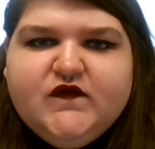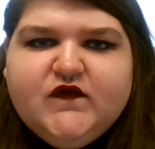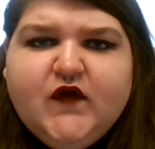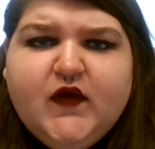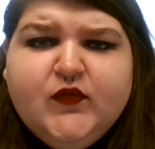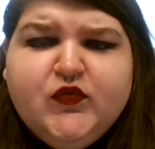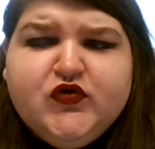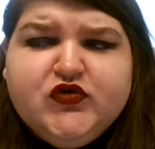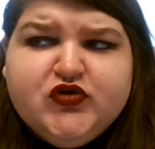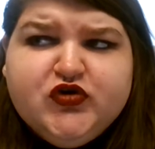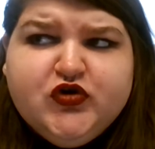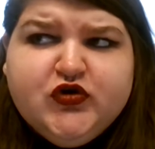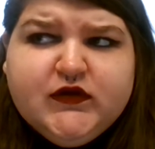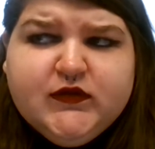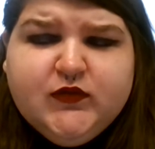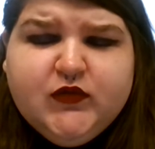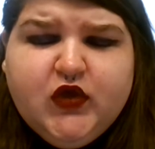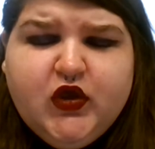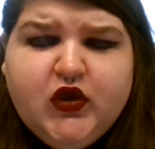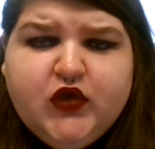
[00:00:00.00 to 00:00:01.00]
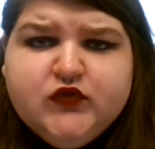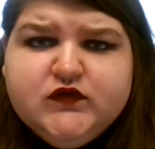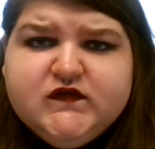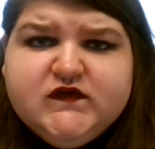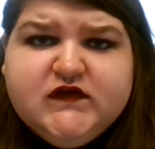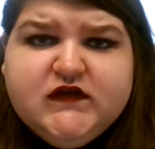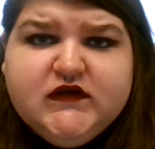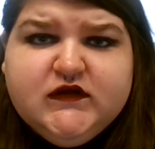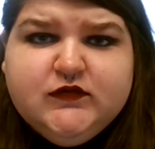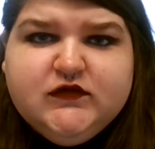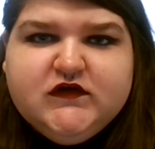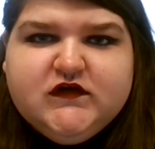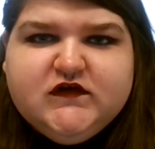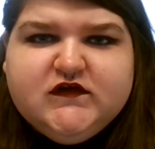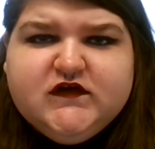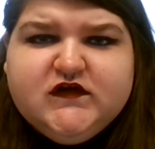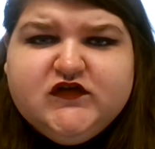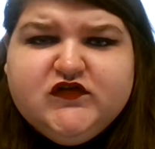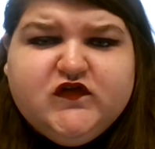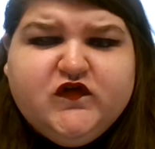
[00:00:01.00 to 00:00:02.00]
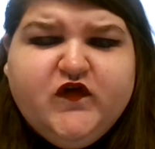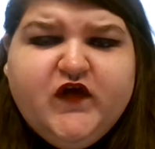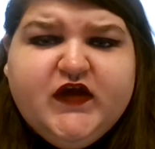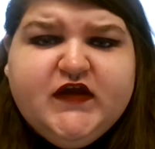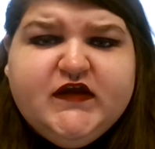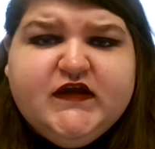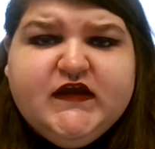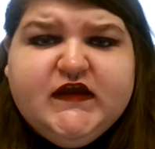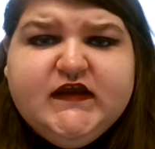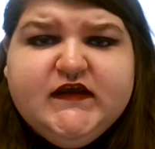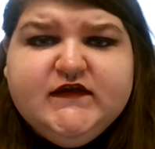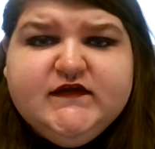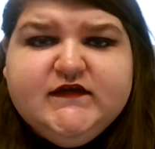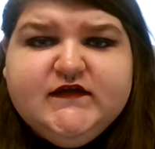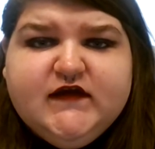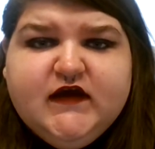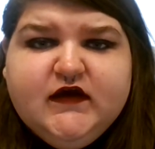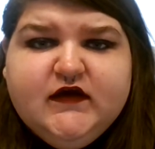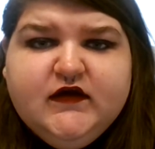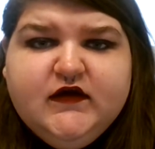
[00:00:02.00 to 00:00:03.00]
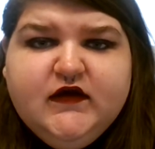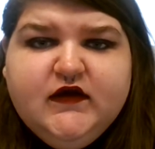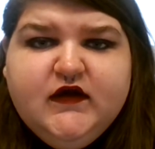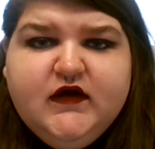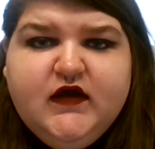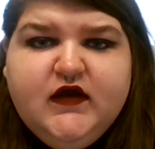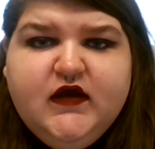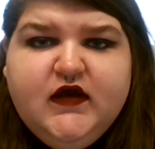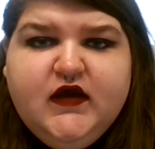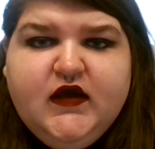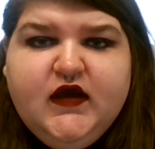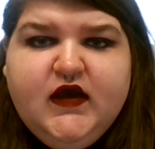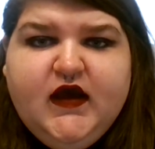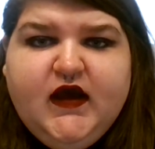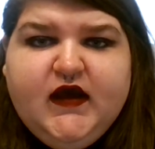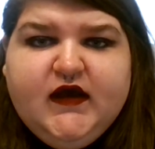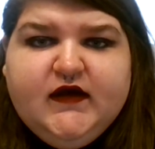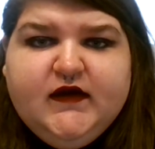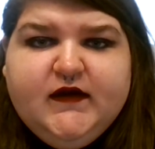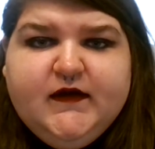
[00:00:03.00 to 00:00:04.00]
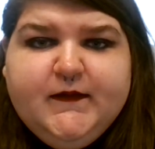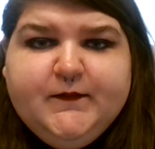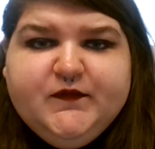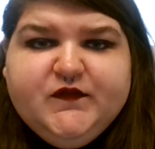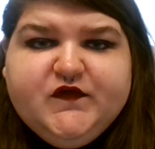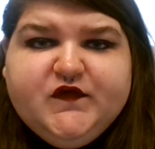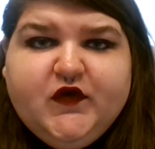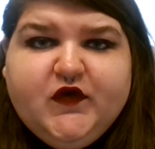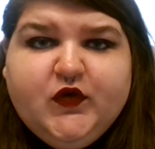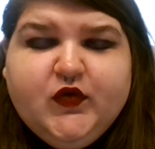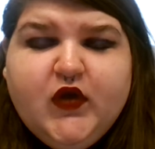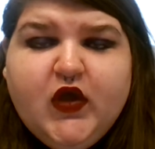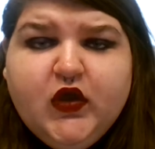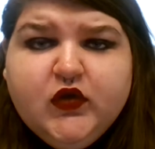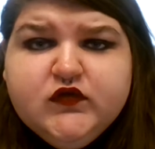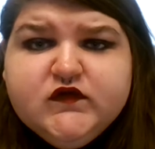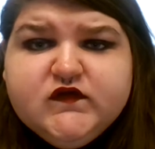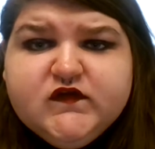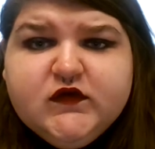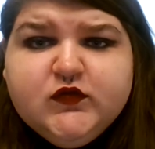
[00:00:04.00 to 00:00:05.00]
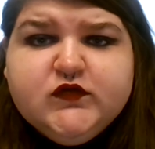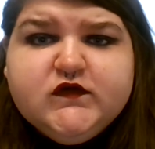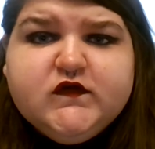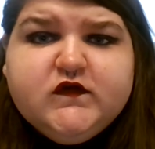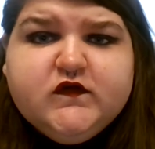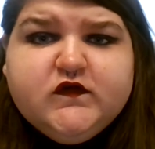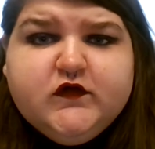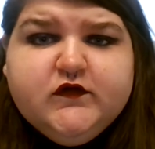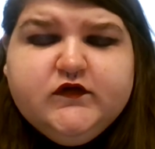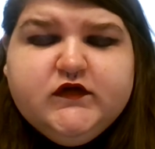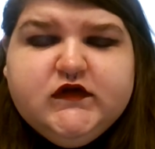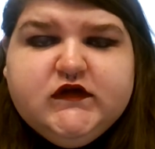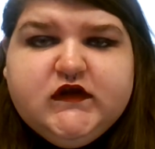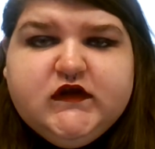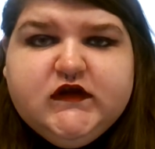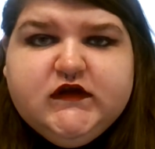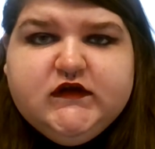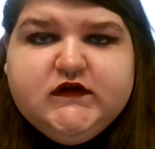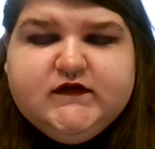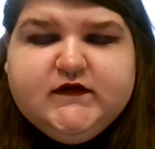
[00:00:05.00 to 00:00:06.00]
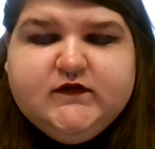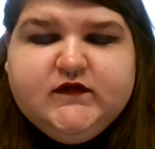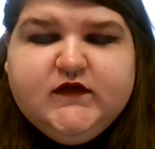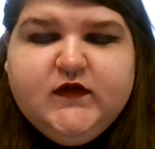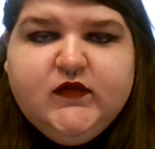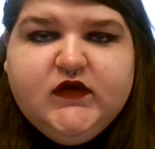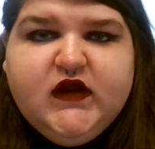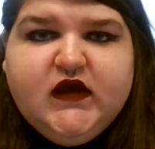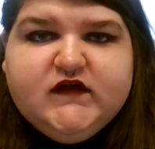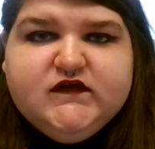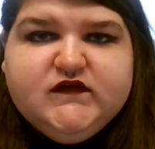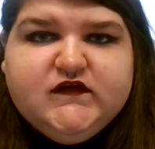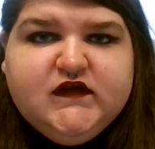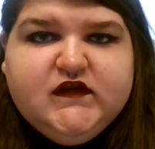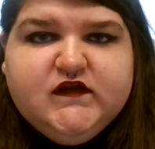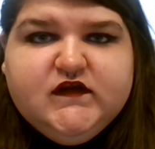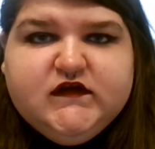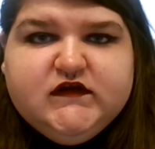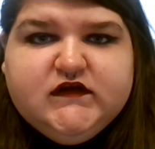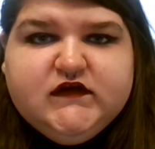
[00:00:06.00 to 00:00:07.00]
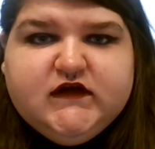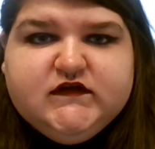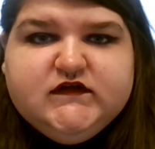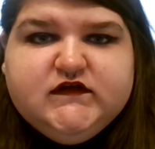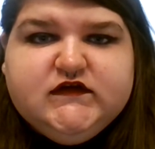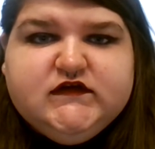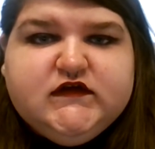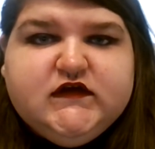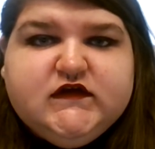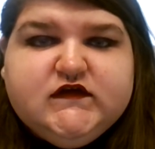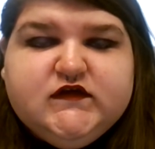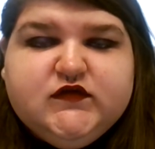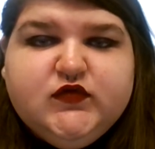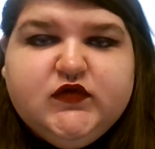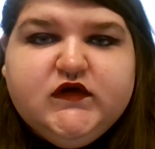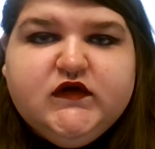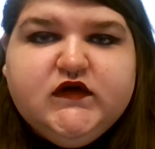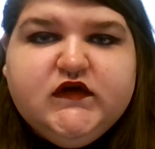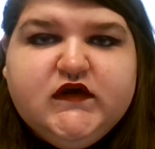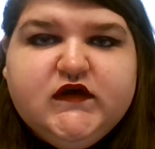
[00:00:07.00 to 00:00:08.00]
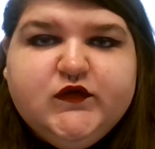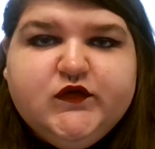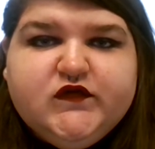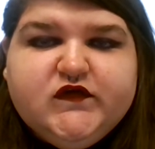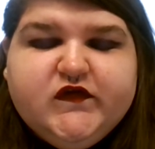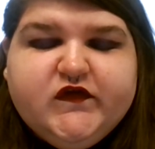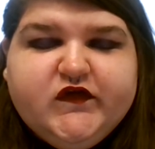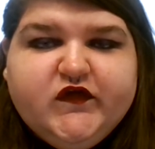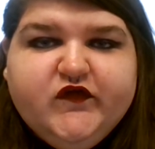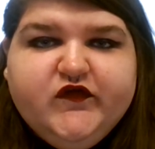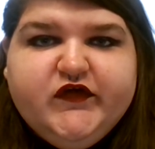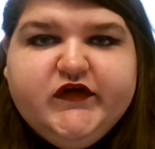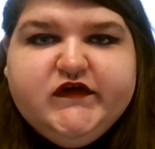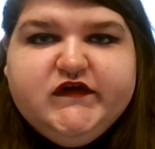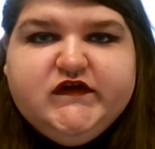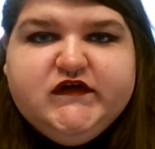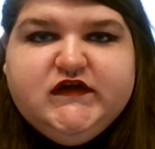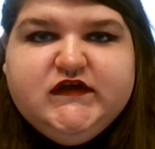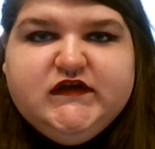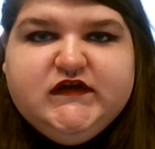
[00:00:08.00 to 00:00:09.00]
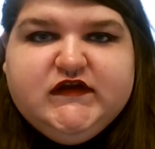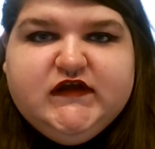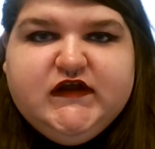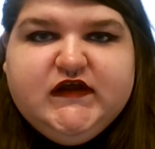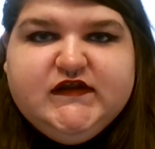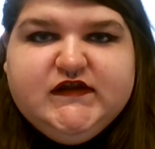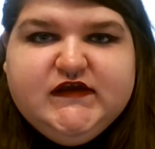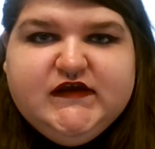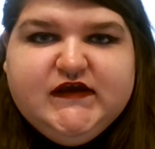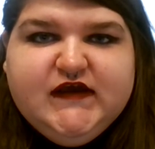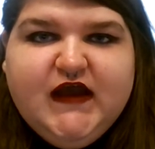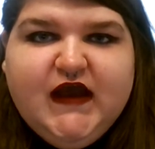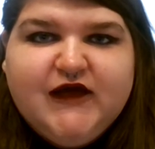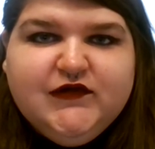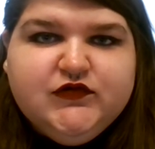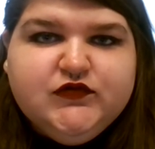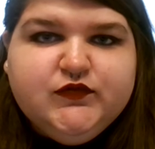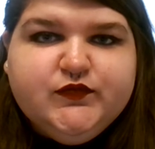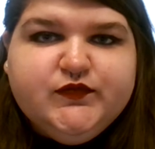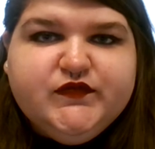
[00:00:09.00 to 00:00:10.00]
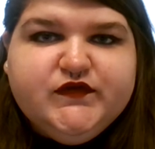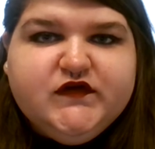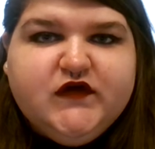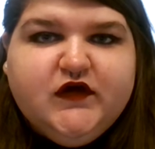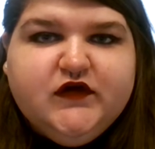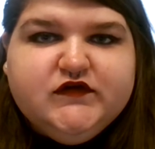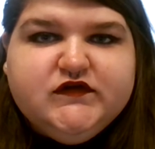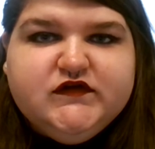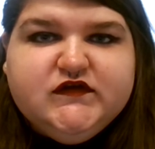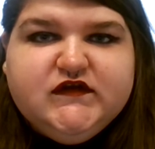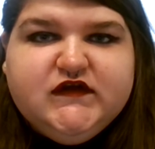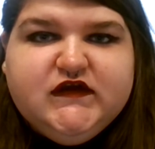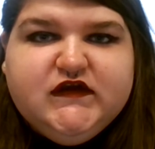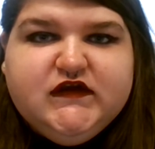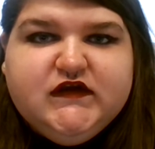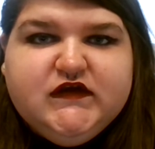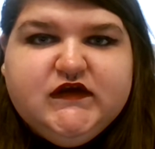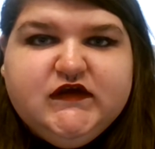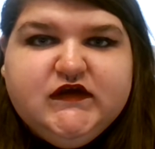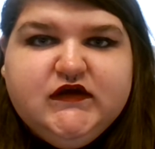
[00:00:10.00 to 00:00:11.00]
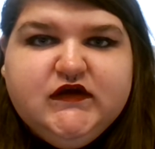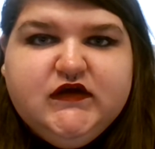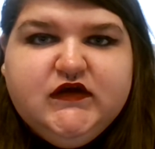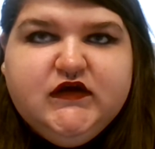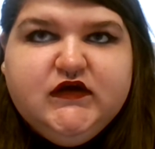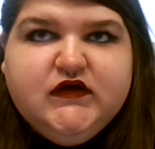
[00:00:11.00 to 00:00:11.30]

So I'm going to call him Otzi because I just find it easier. Um, so Otzi was discovered September 19th in 1991. He was discovered in the Alps on the